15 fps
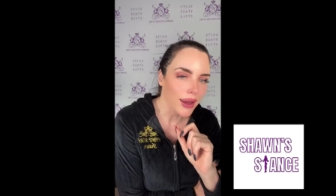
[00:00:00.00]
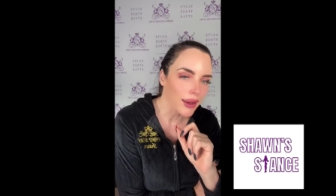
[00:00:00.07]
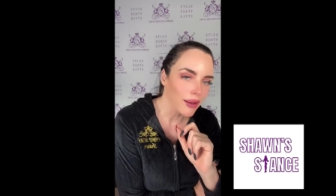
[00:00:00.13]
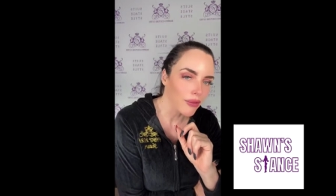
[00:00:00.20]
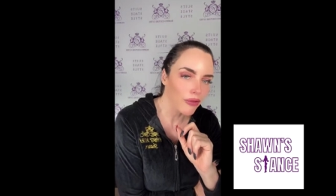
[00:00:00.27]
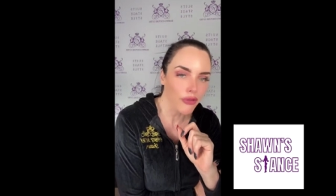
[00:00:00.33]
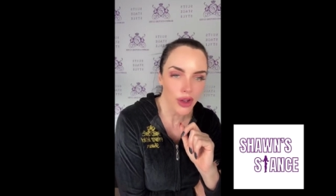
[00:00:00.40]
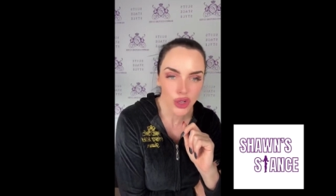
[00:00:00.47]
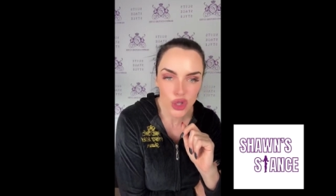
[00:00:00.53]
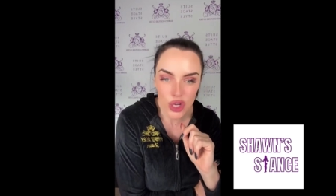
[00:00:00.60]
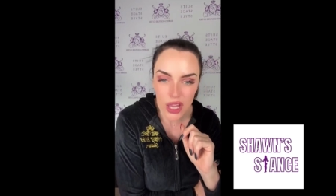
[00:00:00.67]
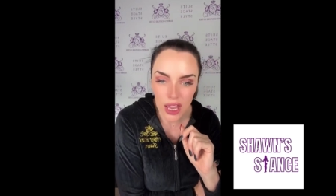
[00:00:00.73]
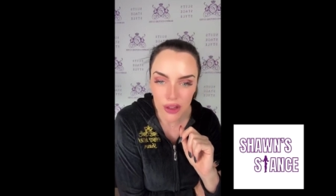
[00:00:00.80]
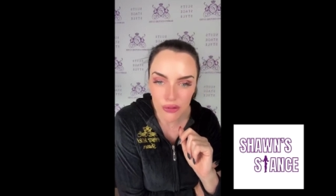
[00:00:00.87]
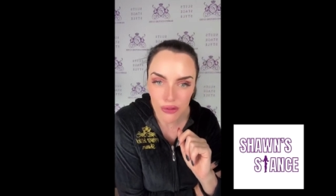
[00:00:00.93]
like
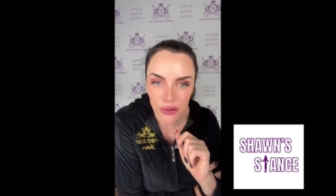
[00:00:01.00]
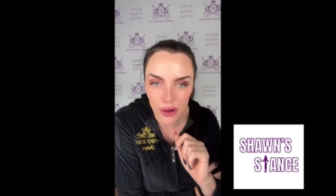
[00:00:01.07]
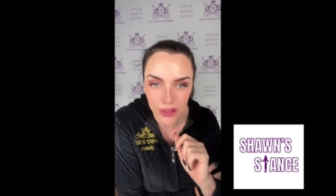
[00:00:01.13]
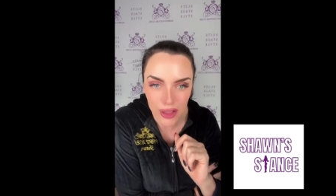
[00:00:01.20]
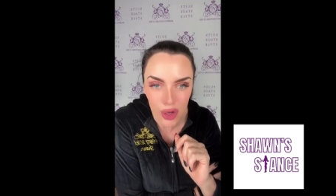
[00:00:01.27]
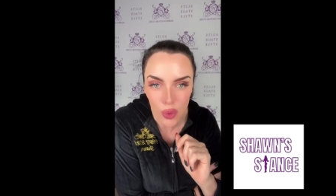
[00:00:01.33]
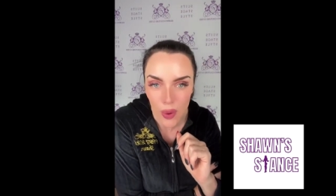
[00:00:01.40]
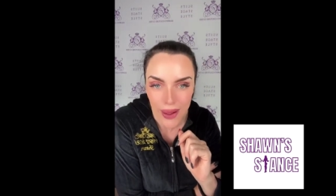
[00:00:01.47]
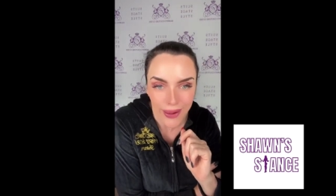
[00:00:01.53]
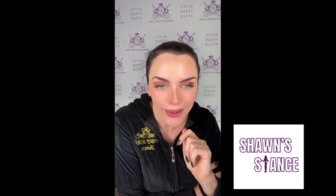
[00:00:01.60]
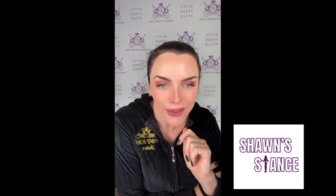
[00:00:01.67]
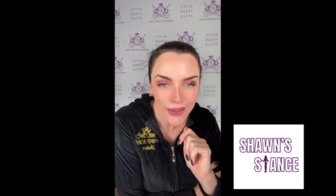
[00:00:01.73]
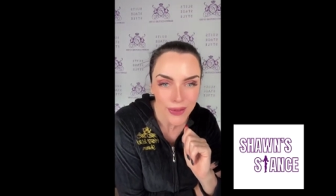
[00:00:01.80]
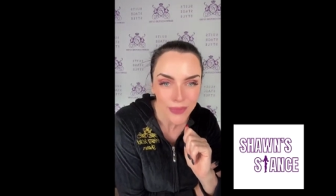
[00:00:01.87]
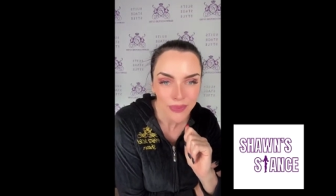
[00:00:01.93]
fudging it for a little
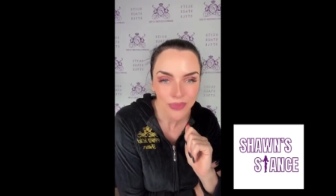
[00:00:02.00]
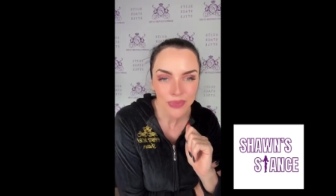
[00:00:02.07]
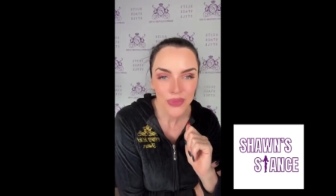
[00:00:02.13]
while.